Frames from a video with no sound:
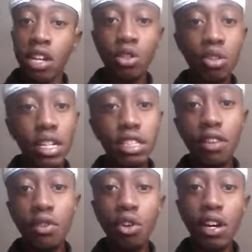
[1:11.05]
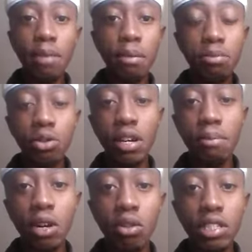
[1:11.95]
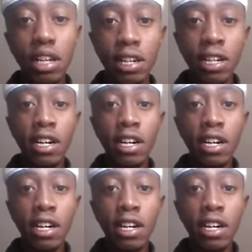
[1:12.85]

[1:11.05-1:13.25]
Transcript: So the interviewer came up to him and was like,